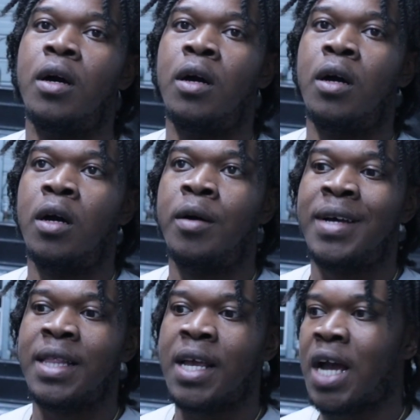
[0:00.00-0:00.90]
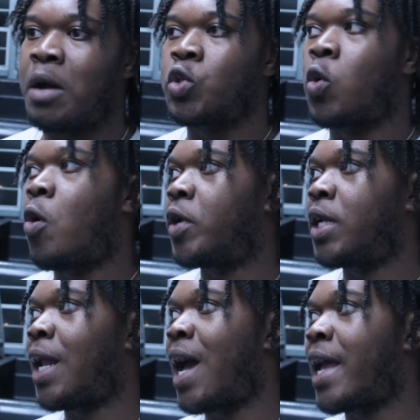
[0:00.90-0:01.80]
I think I was
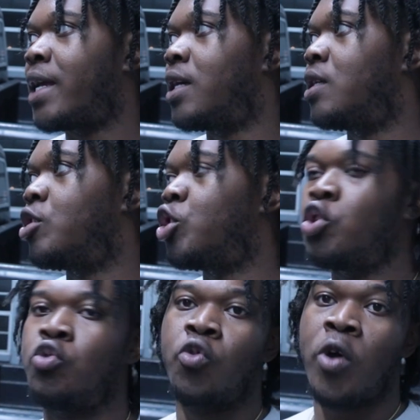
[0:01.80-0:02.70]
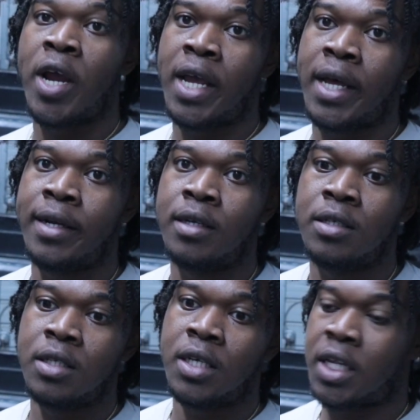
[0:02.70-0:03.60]
quoted like $2 grand
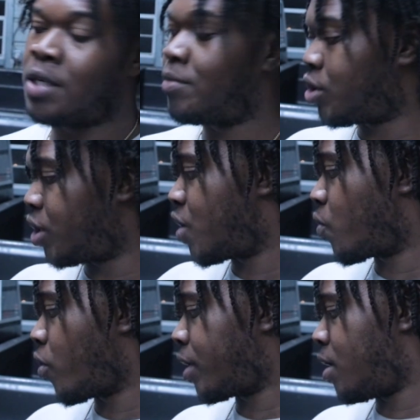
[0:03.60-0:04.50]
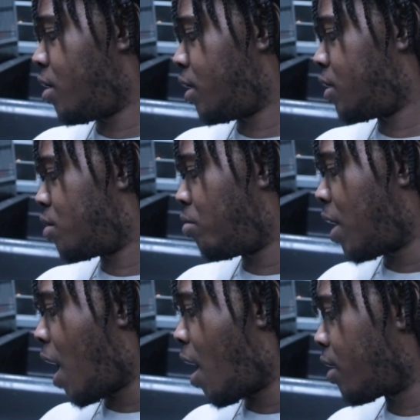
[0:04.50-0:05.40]
to get the machine work done to the
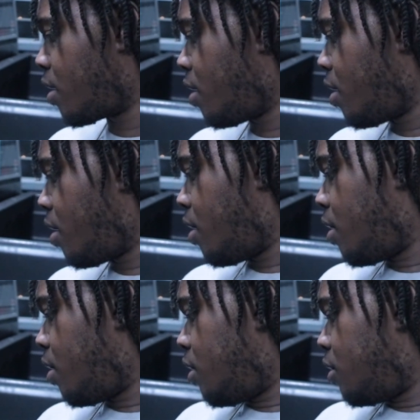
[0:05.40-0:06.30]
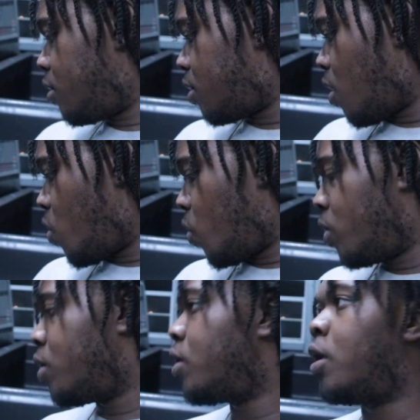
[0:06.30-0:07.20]
block. So
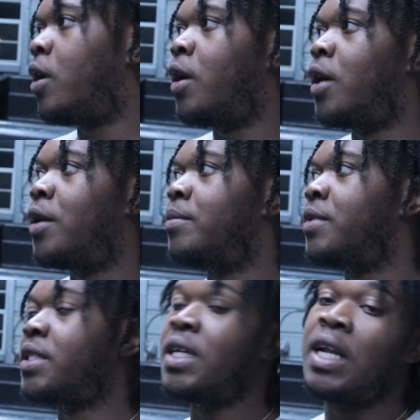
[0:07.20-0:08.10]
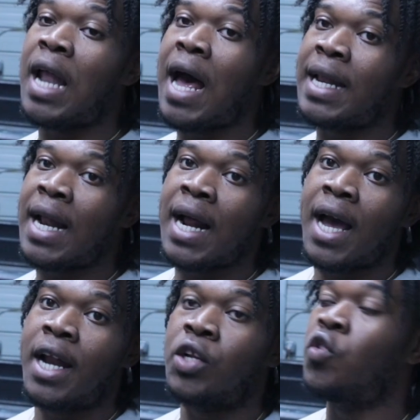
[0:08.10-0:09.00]
still a lot that I
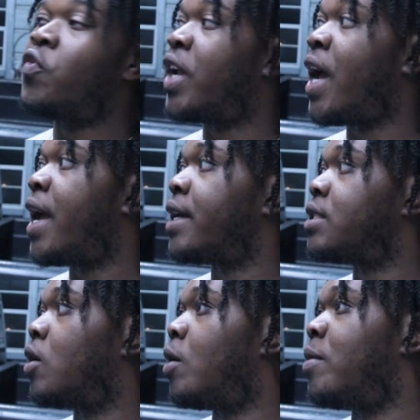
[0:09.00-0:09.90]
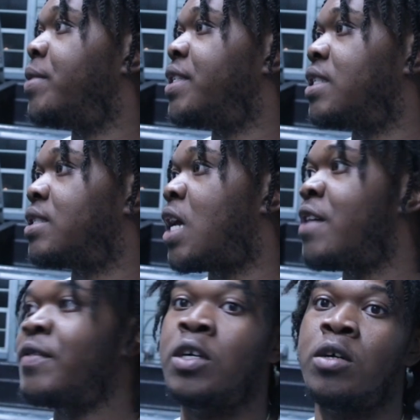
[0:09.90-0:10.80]
gotta do for that. So I'm gonna be just
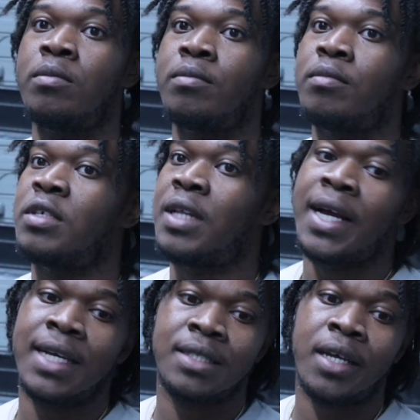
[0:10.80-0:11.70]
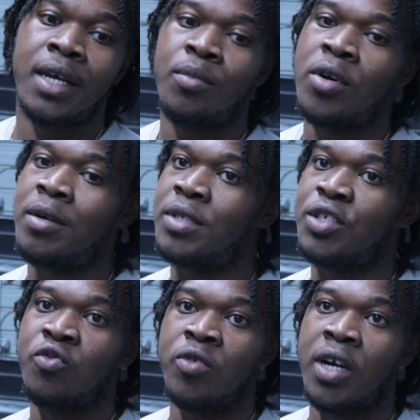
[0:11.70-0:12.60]
saving up, because like I said, bro, I'm
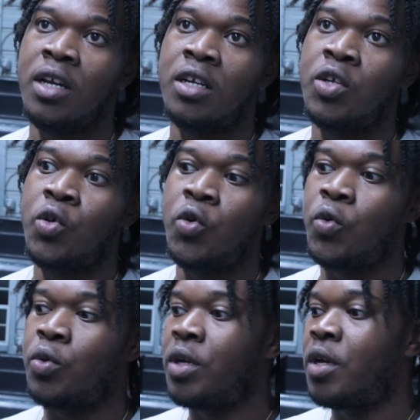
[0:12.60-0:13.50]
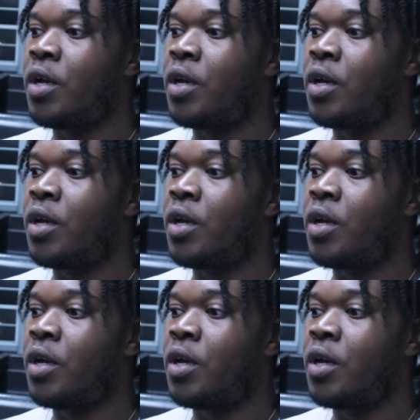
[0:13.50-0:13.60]
just a regular dude.